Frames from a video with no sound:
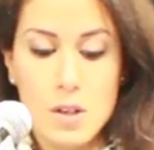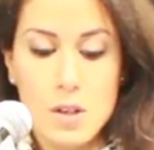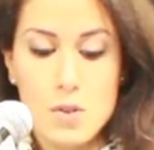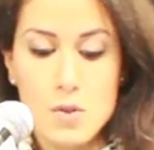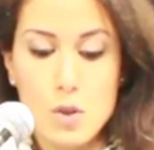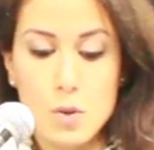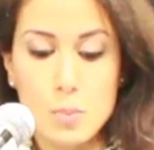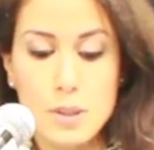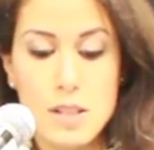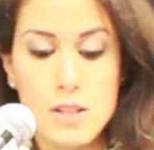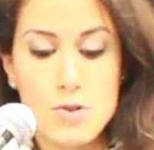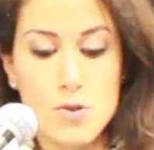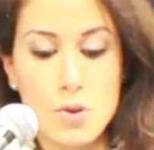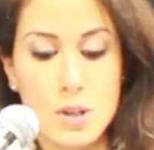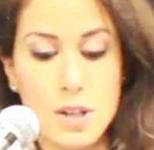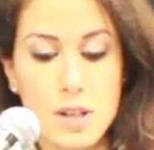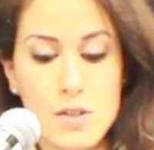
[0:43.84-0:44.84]
So please
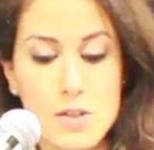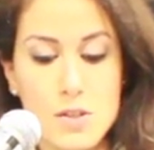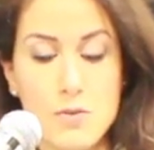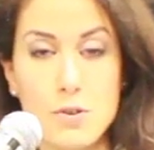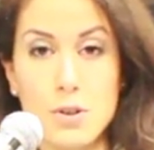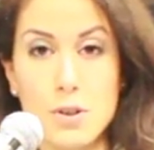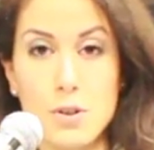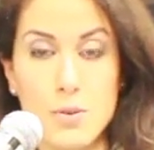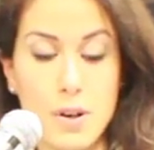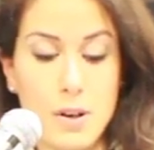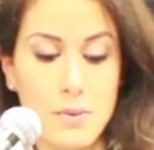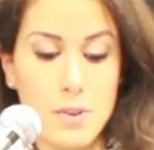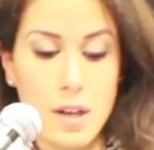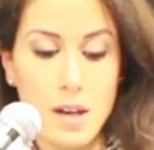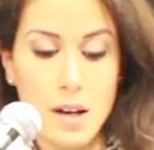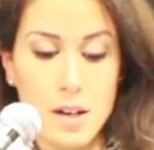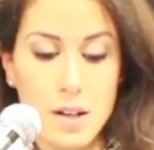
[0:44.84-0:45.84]
join us if you're
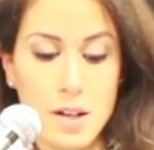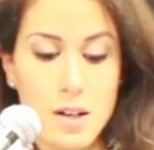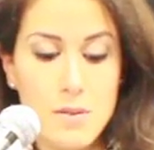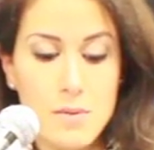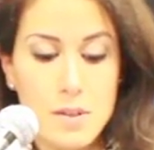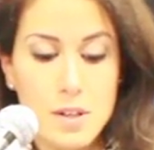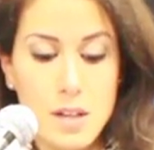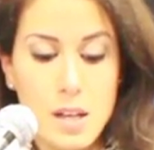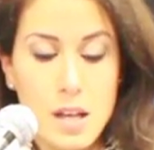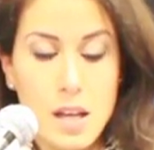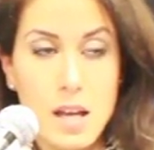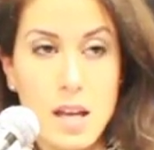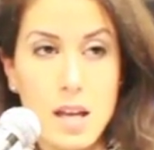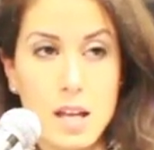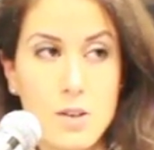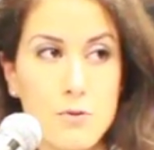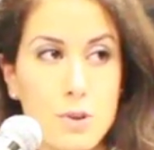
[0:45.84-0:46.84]
around the area.
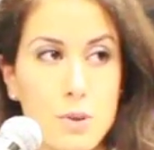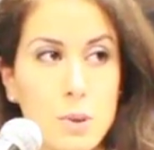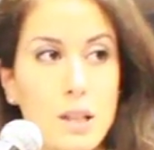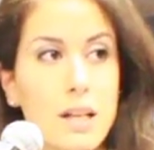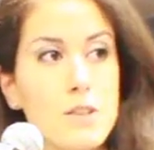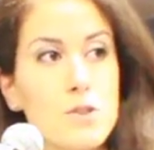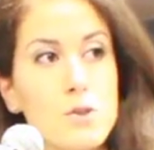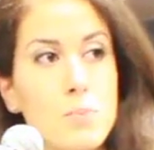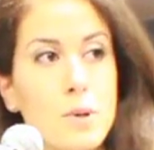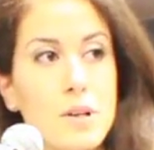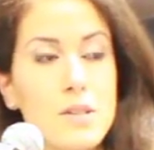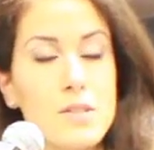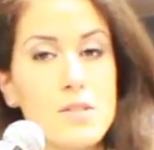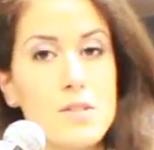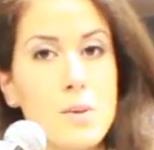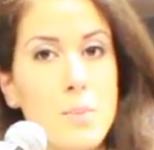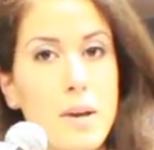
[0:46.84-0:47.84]
And if you'd like to
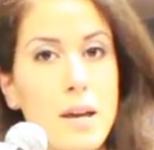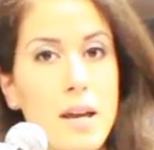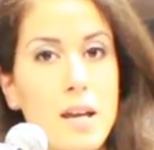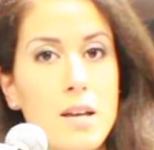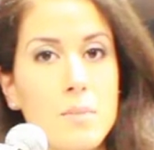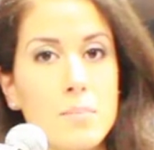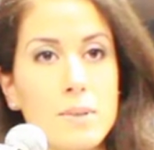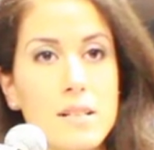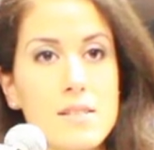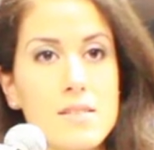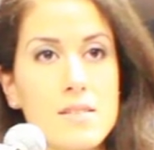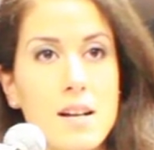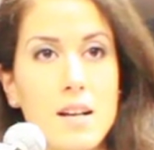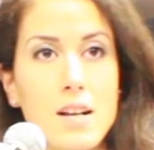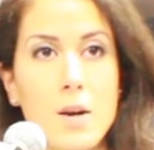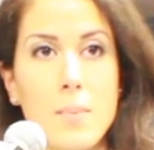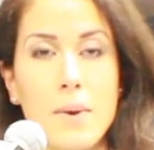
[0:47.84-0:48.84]
participate, please
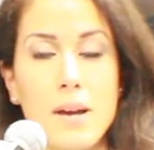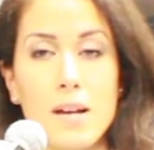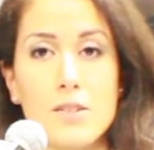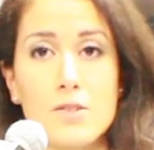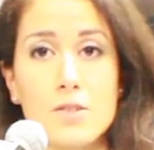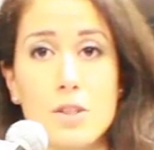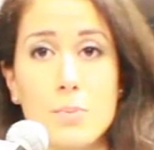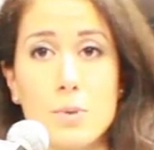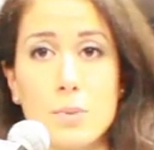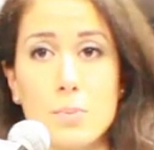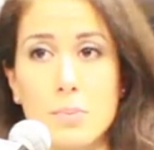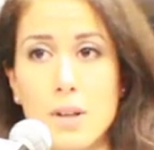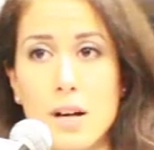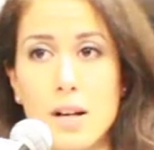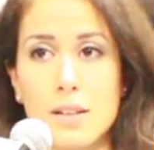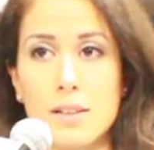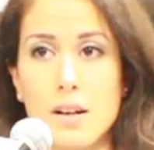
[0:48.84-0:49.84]
sign up at dearborn
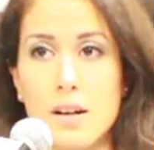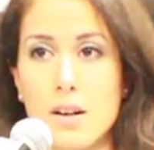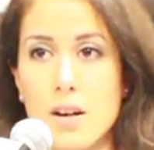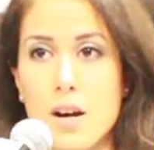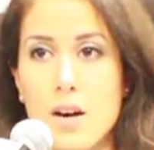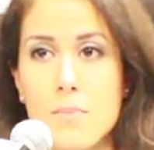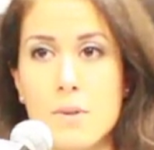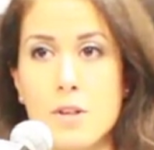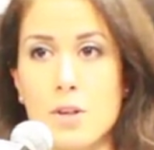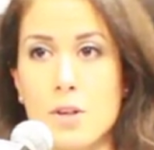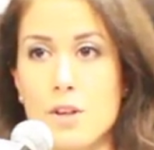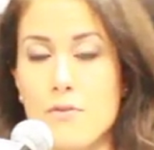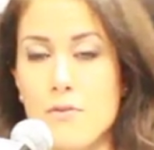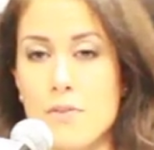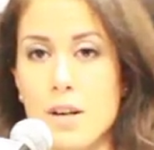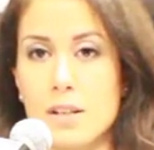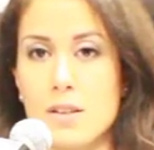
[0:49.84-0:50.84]
blog dot com, and you
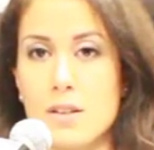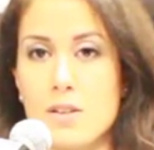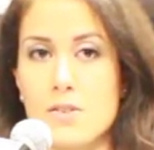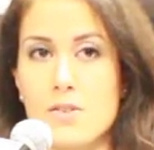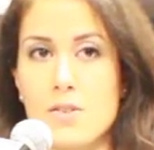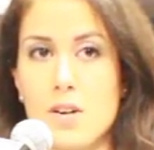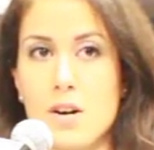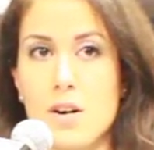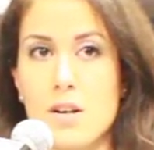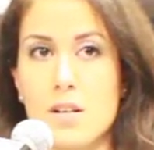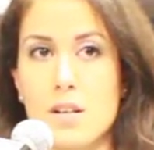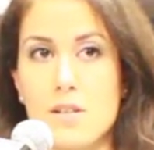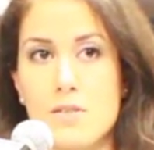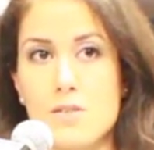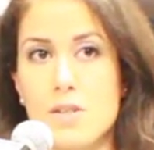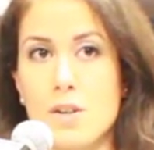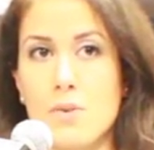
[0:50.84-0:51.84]
can find us on
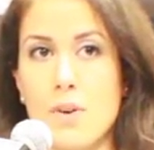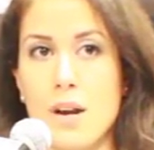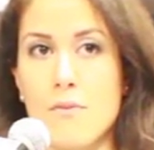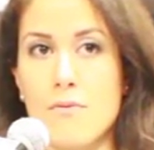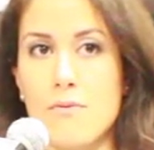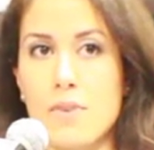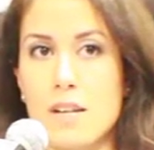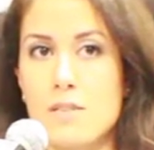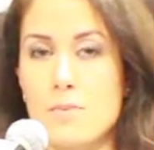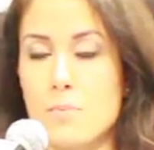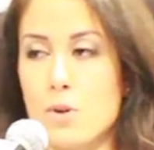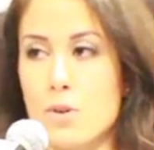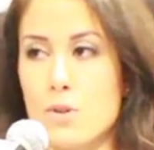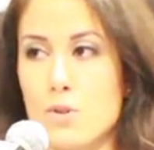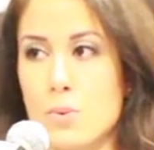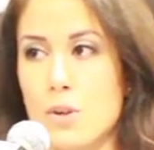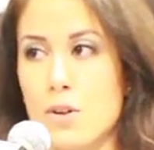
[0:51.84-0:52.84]
Instagram,
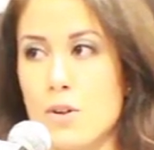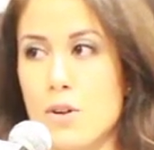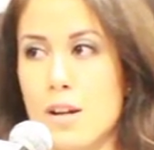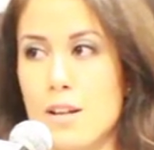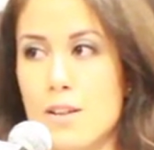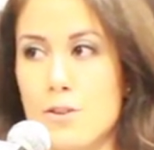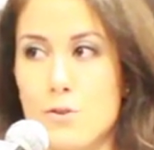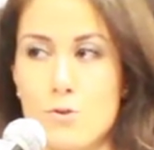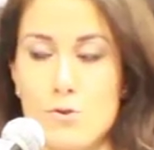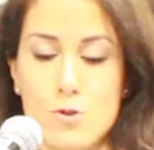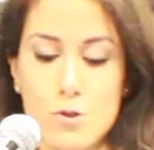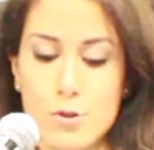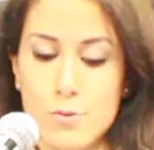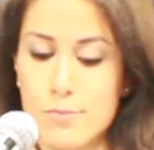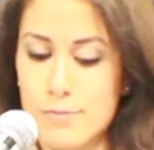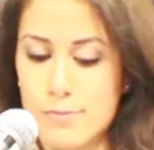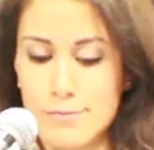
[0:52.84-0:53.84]
Facebook, Twitter, and
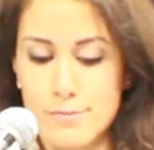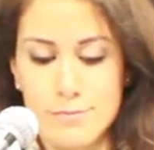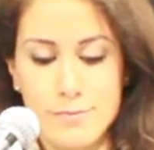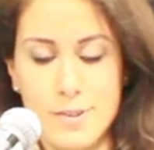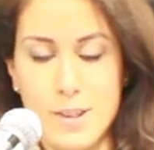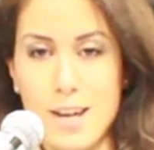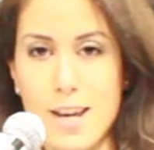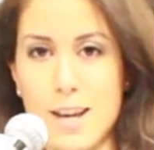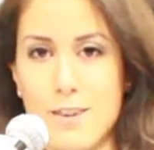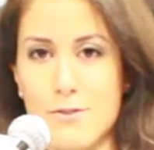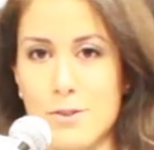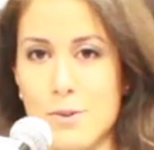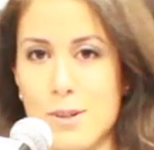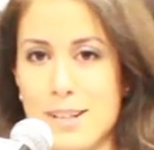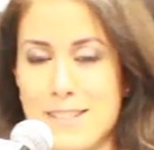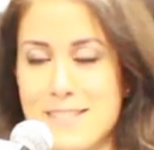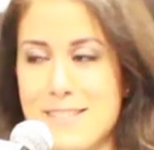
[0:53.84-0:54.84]
YouTube,
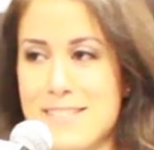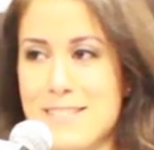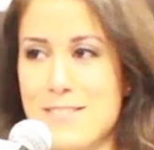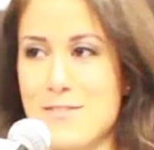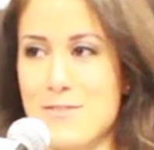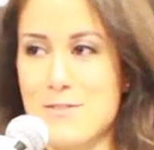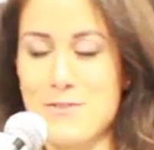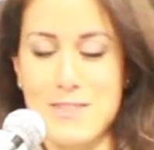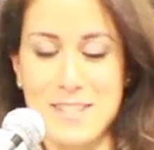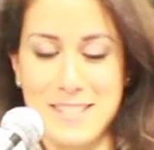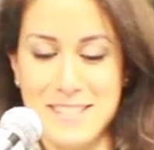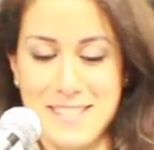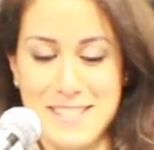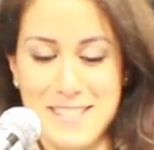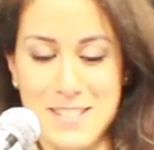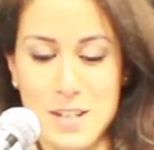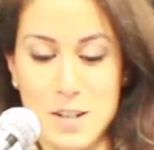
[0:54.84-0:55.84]
everywhere. It's easy to find
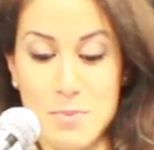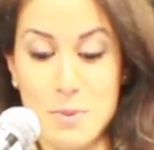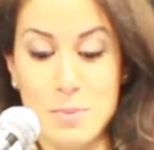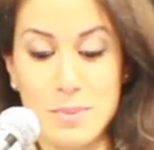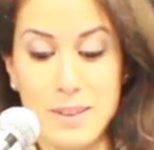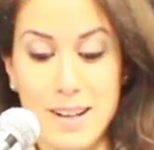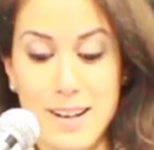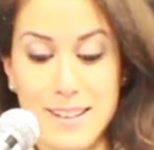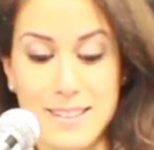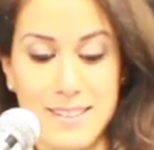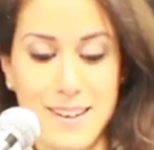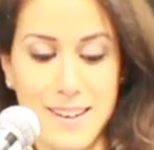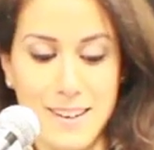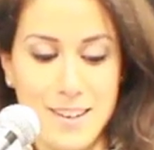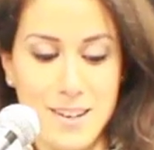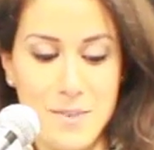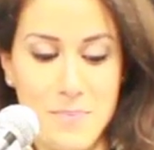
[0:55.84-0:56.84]
us, dearborn blog
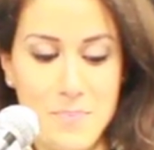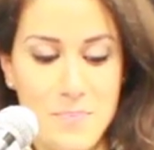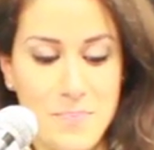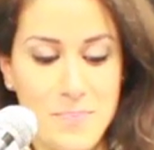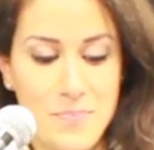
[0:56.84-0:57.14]
dot com.